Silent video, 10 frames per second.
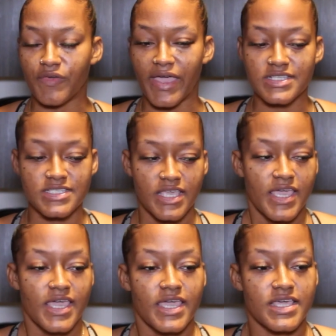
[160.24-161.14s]
fast
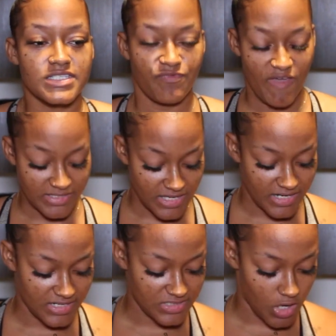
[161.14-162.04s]
is the fact
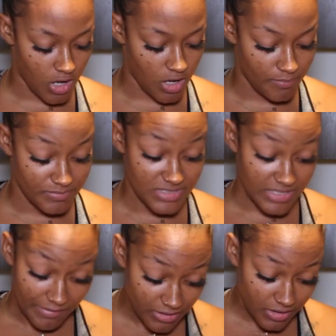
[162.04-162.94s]
that it is um
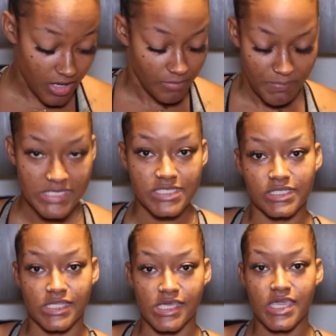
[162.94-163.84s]
seven o'clock
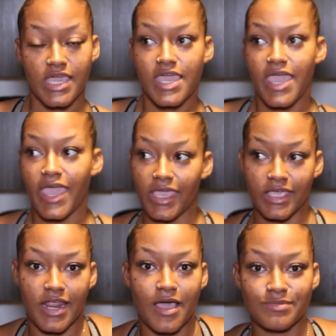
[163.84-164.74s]
basically,
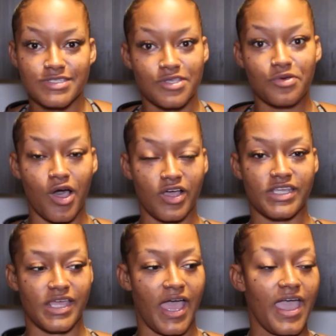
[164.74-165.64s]
and I'm still
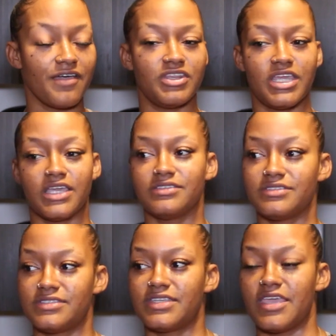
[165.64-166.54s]
on it. I haven't
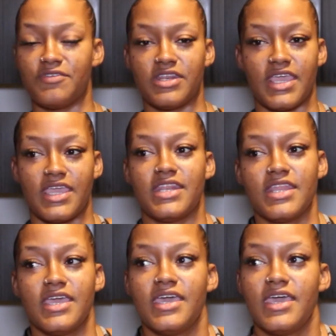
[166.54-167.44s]
given
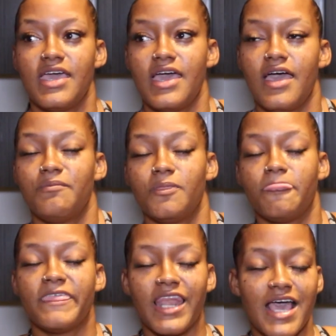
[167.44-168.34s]
in
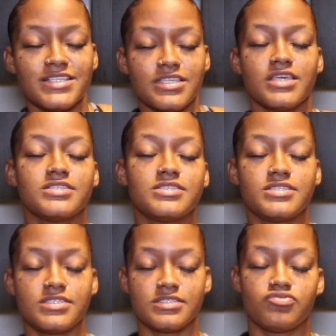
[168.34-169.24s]
the last like
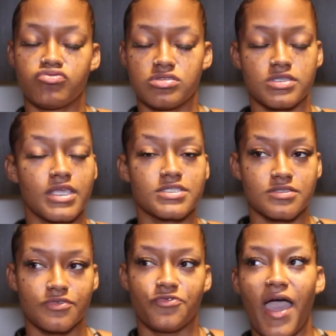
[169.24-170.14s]

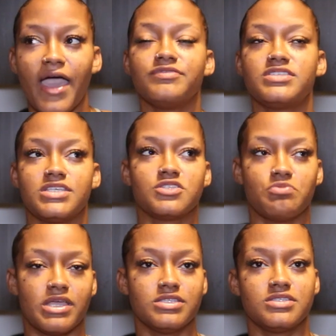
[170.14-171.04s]
six, five,
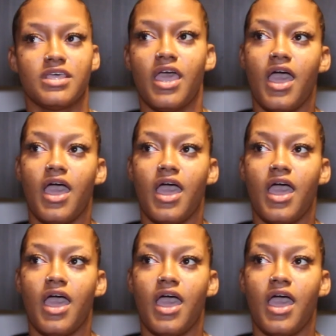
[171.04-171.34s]
six months.